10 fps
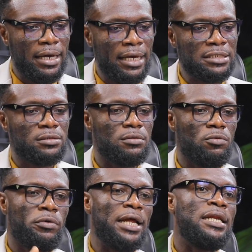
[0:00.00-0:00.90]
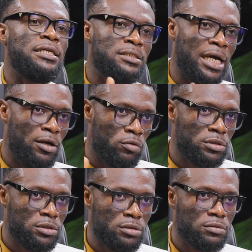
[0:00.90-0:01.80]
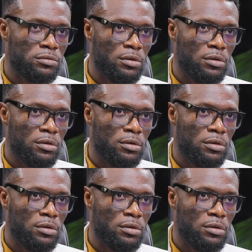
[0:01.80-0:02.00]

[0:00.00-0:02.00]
is running in silos.